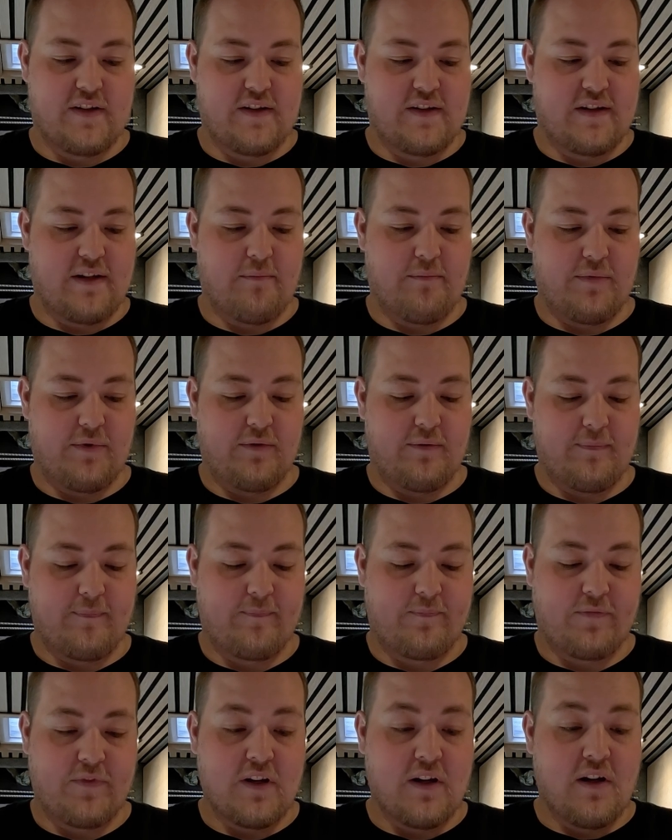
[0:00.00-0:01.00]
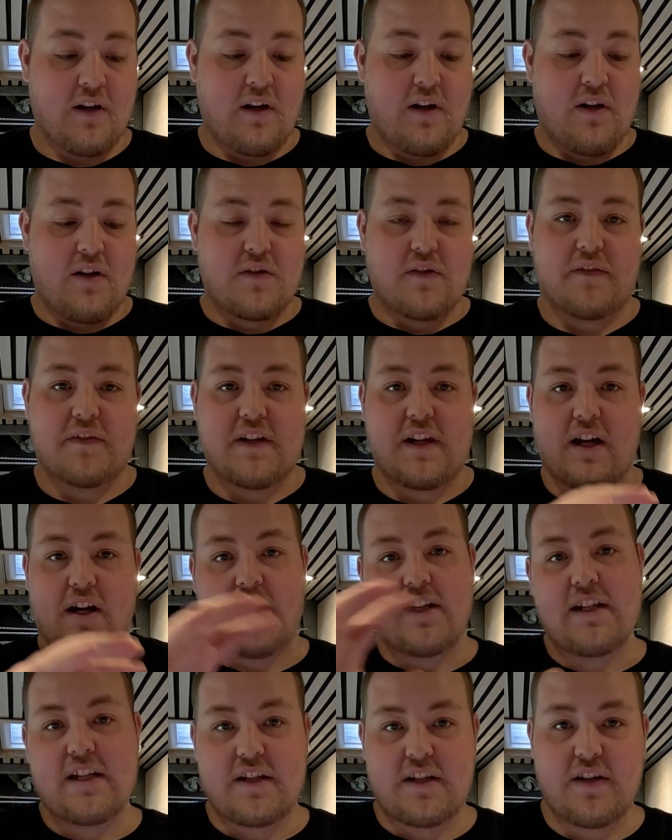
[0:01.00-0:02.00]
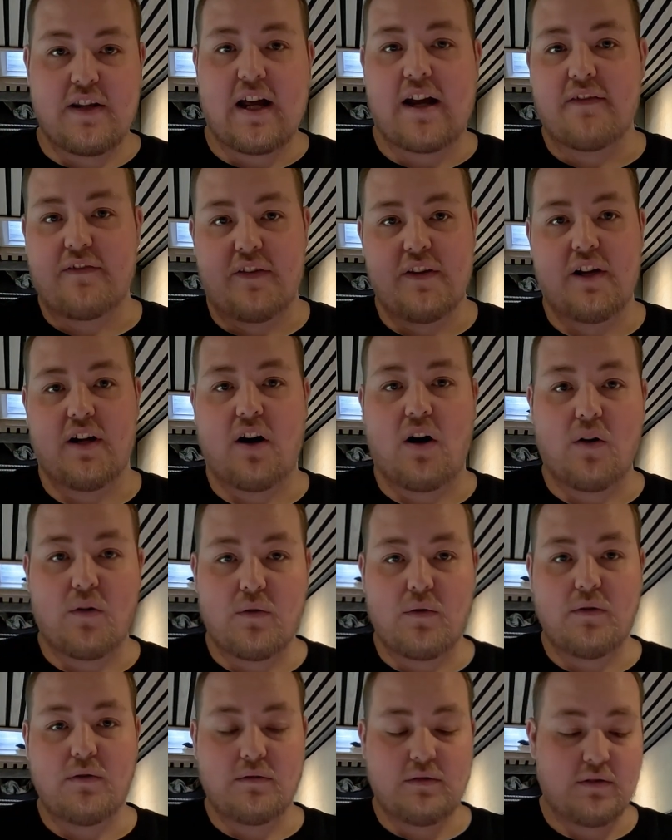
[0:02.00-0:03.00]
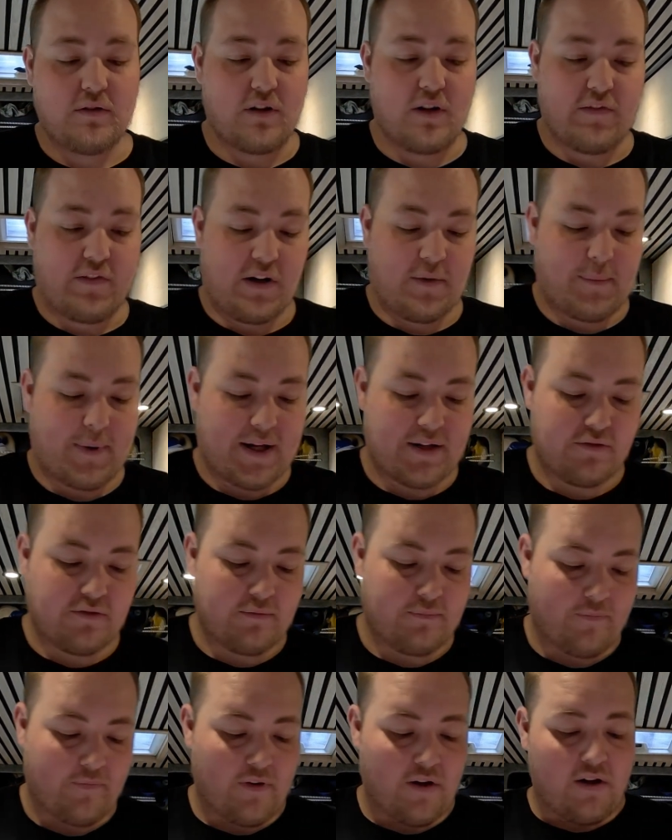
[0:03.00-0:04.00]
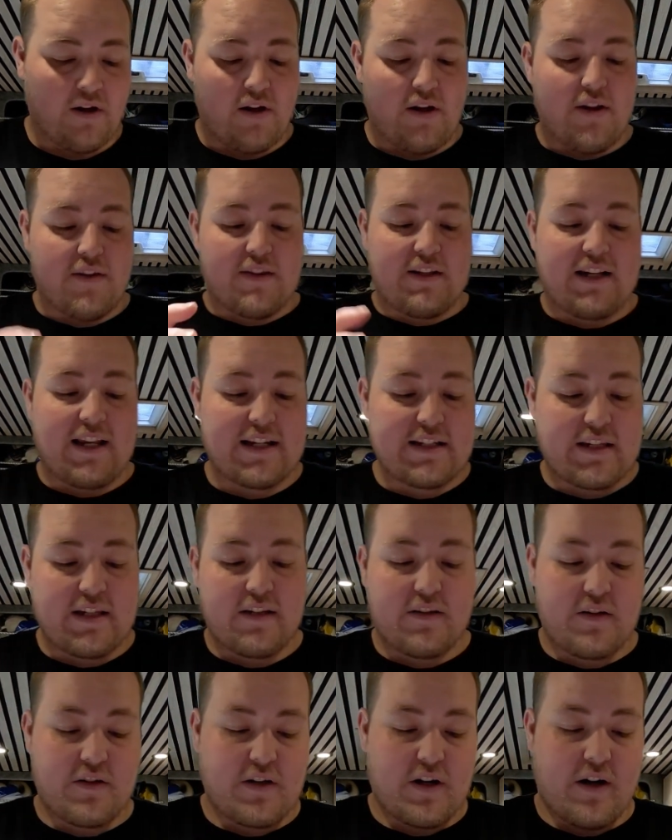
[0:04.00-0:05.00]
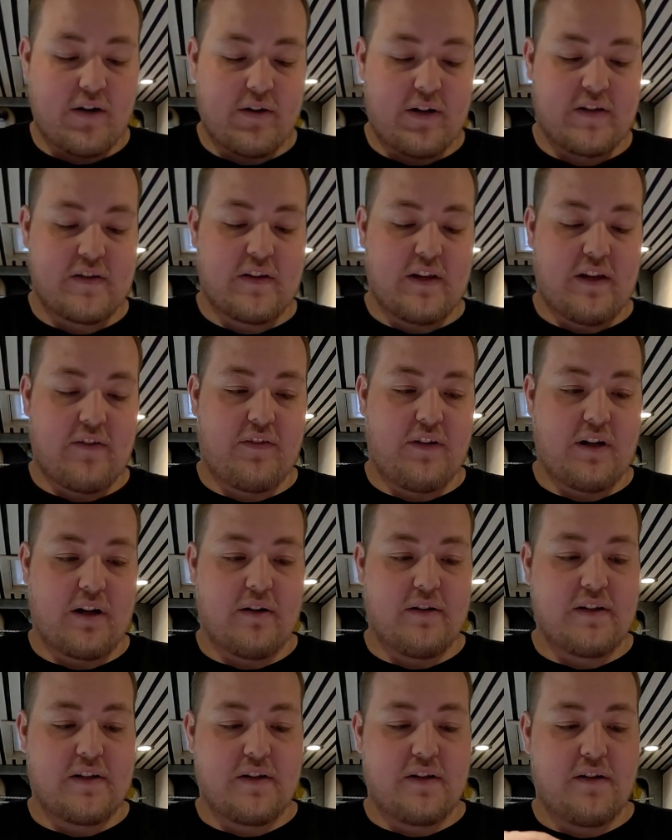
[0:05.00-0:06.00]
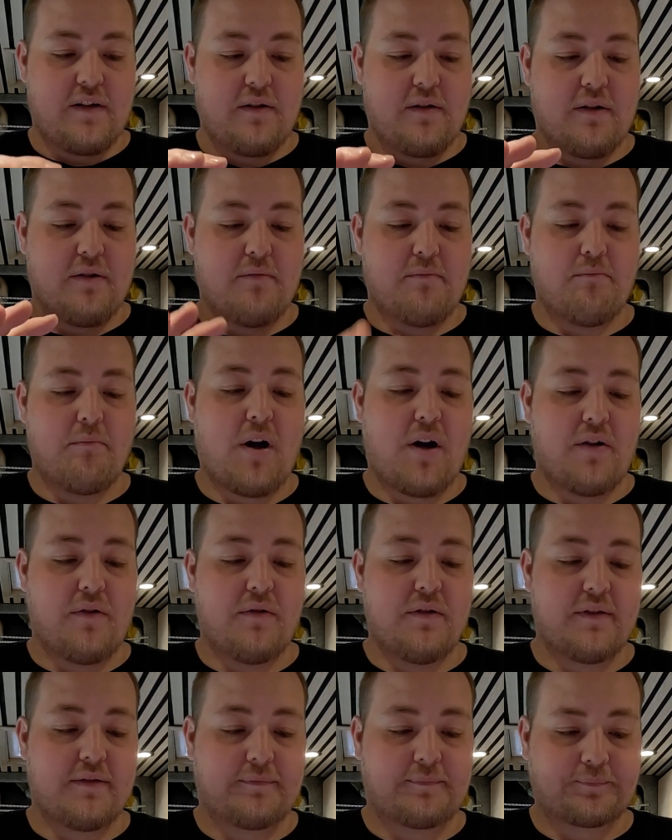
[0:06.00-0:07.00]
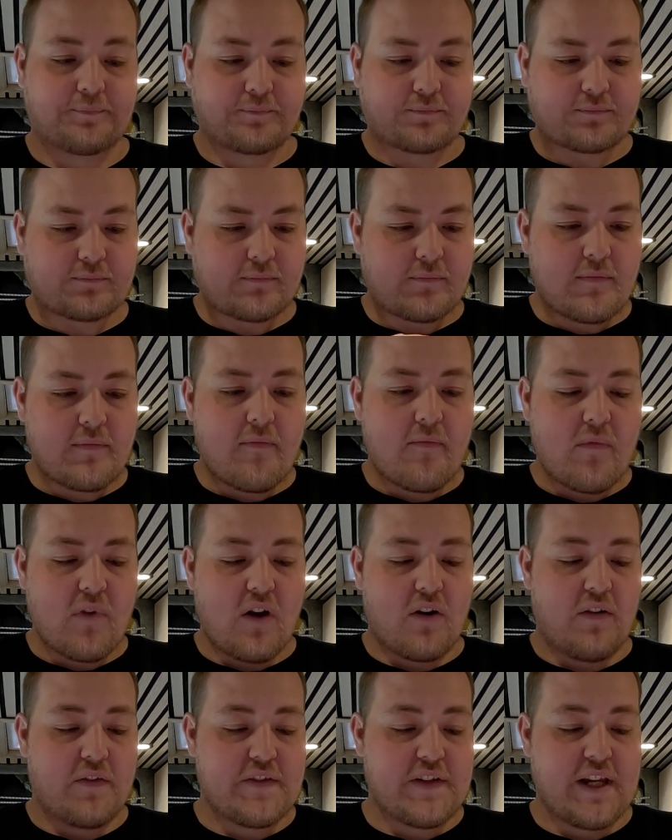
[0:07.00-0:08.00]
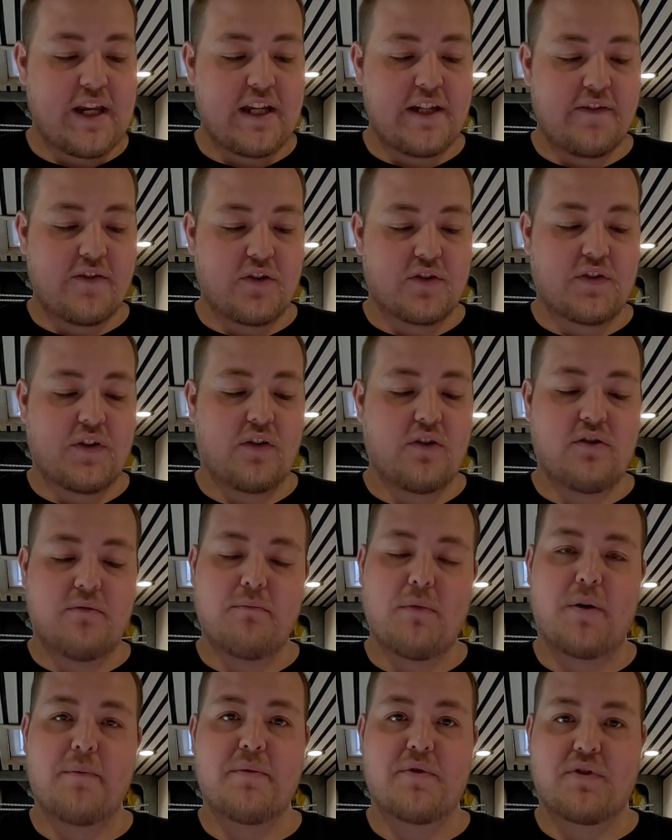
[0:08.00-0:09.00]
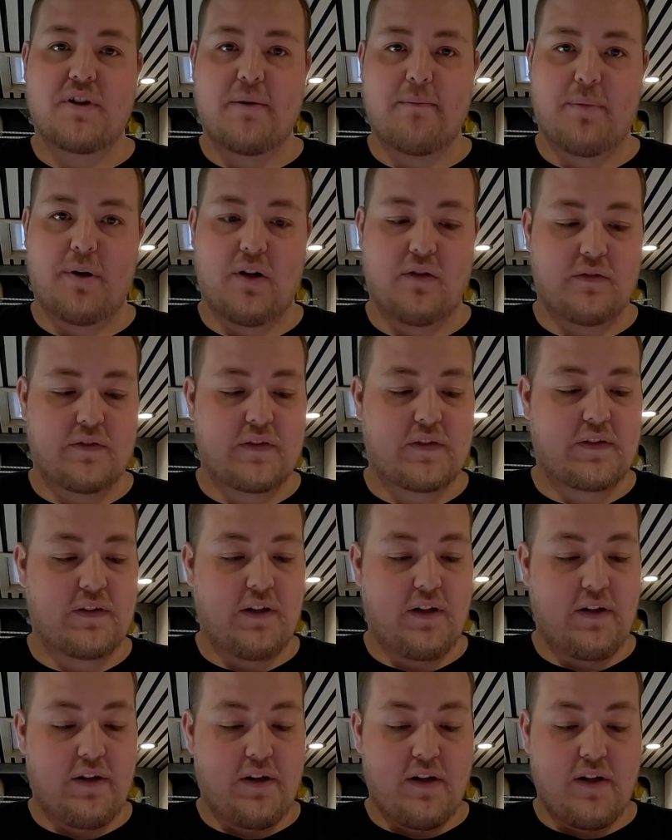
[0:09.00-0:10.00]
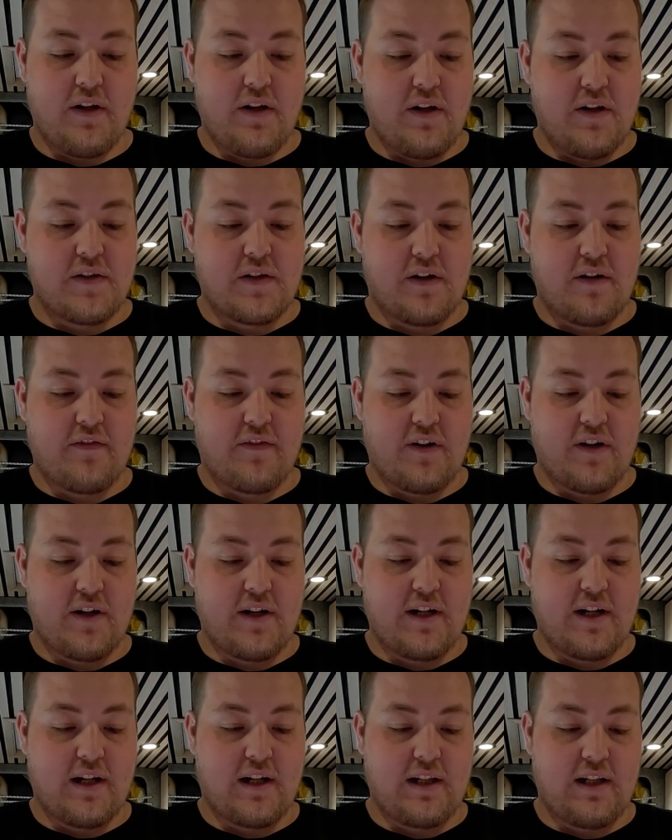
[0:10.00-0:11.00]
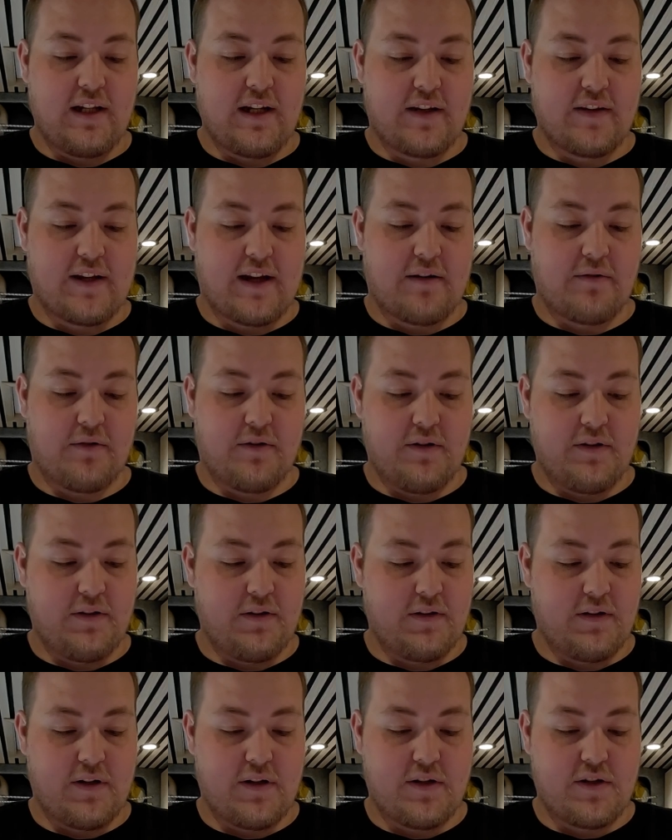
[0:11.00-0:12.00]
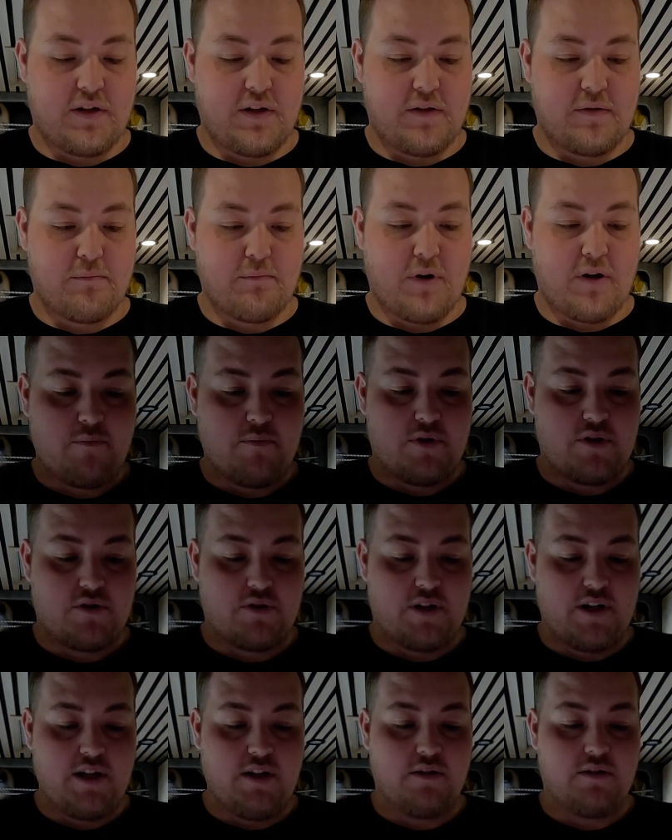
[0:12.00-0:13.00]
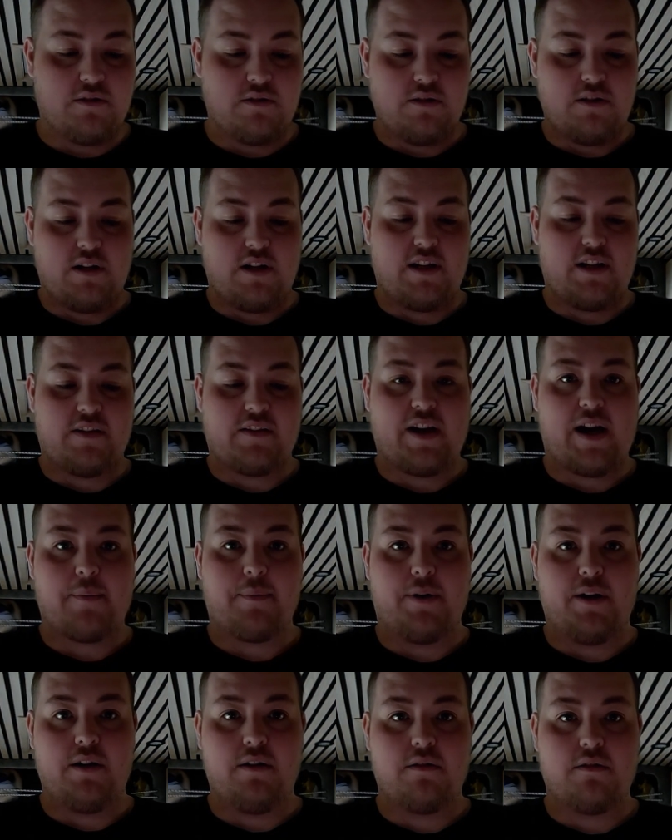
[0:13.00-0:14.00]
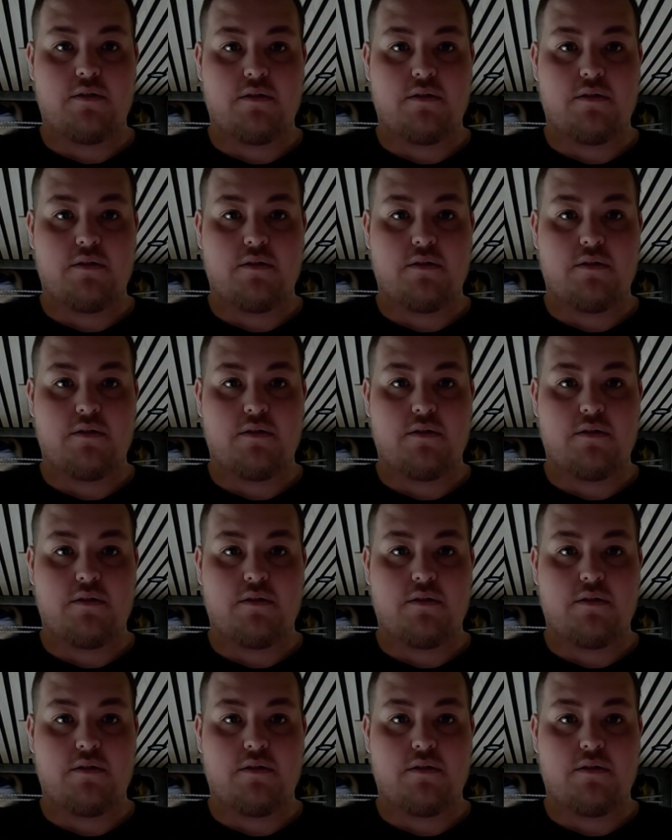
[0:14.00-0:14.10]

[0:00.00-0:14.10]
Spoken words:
and simple. So obviously I need to do that for the whole of our panel. The last thing to show is that if you go into mode, obviously here you've got toggle, momentary and pulsed. So if I click that one and choose momentary and then tap it